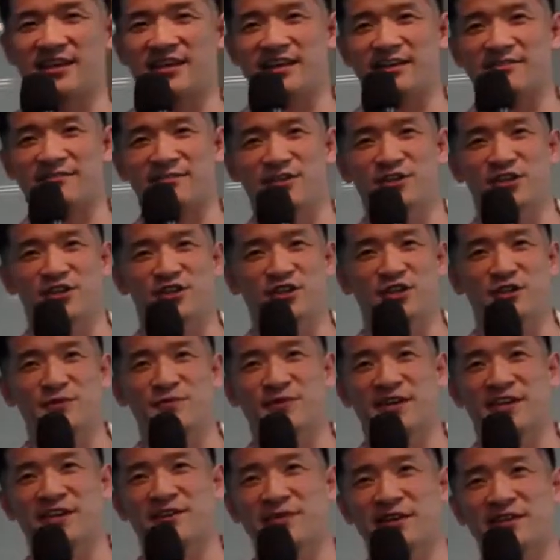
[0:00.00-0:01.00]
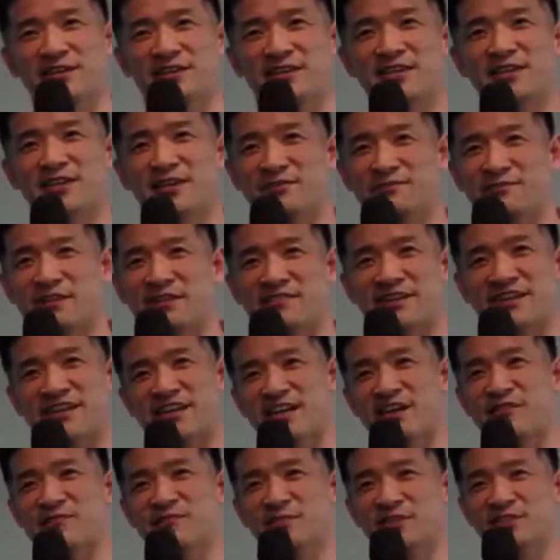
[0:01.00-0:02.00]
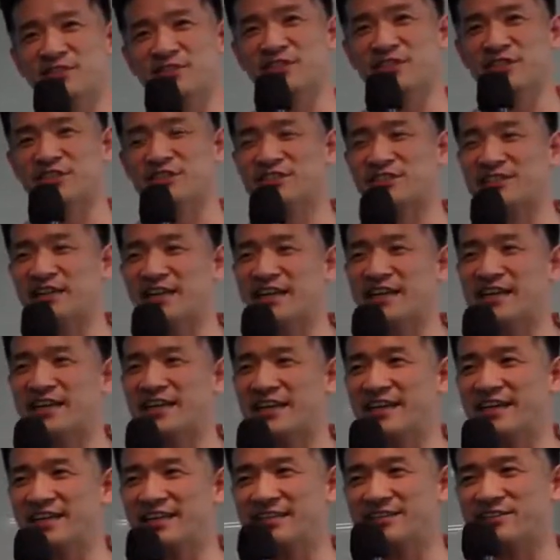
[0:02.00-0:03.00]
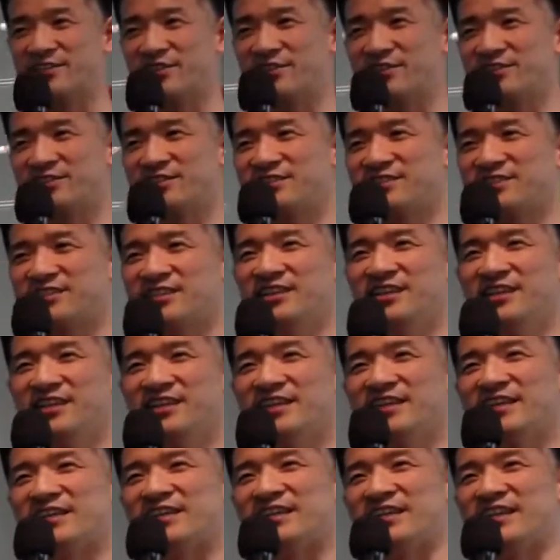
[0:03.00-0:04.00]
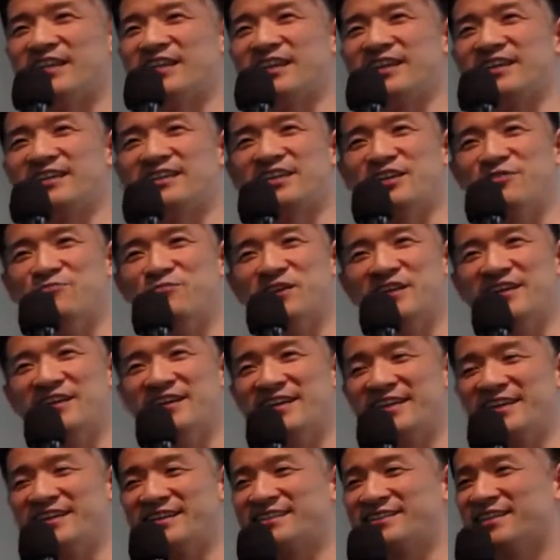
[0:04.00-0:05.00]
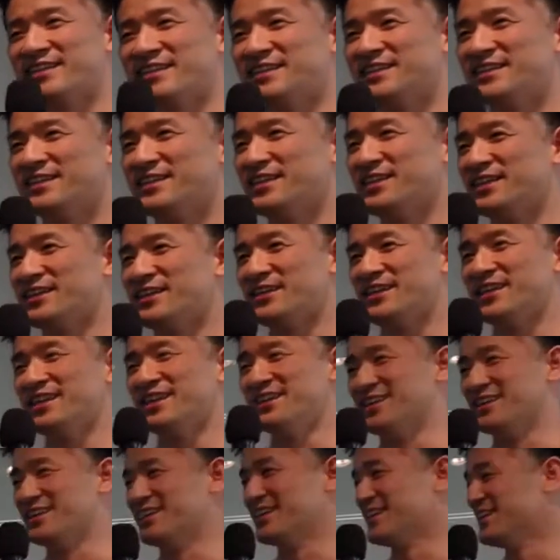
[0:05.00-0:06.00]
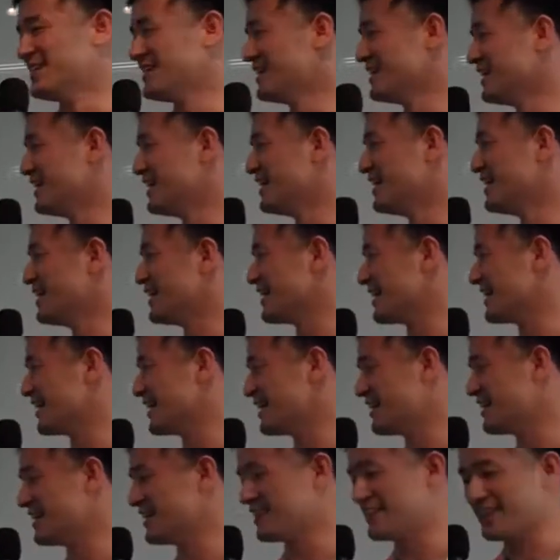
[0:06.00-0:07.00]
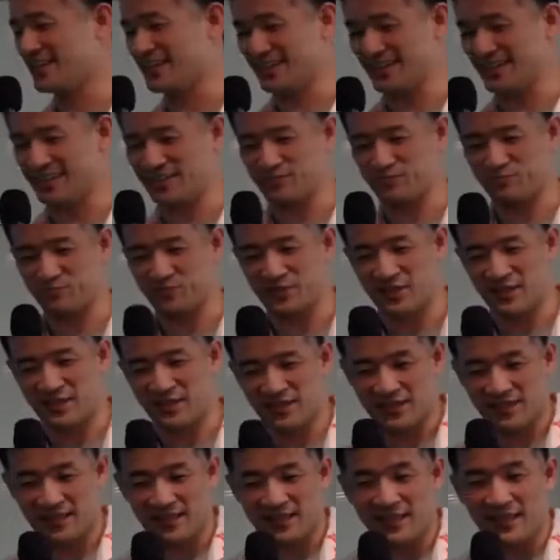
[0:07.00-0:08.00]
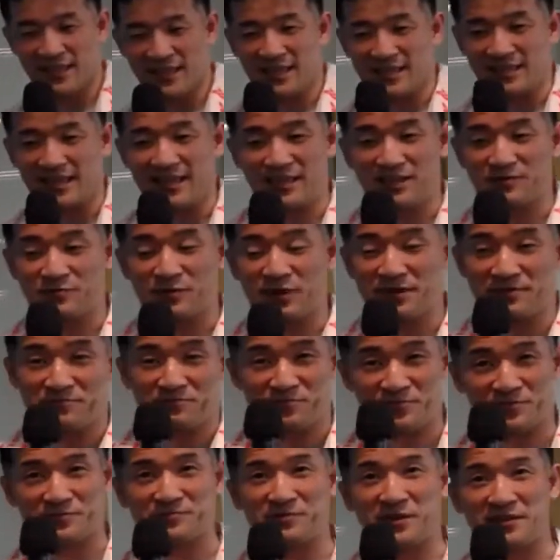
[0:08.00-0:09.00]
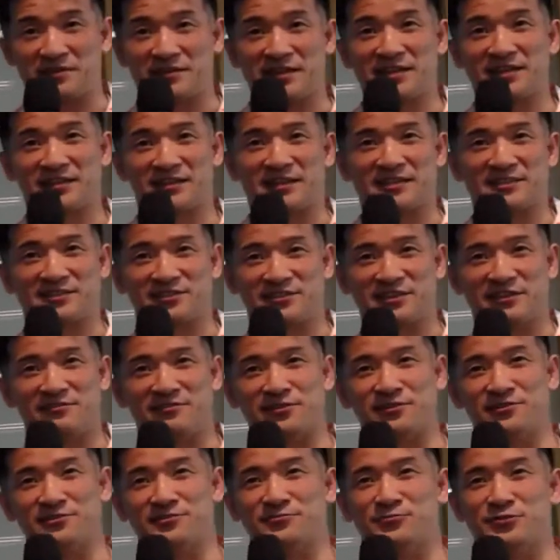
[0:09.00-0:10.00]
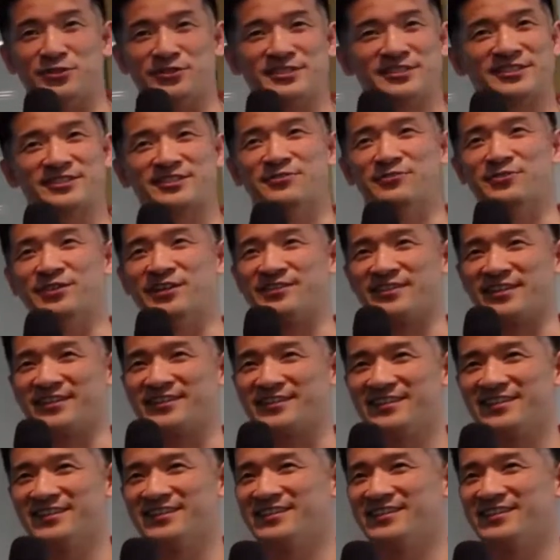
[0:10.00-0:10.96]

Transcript: left home at about 5 a.m. on Tuesday and got here midnight. And yeah, but I think the trouble was worth it.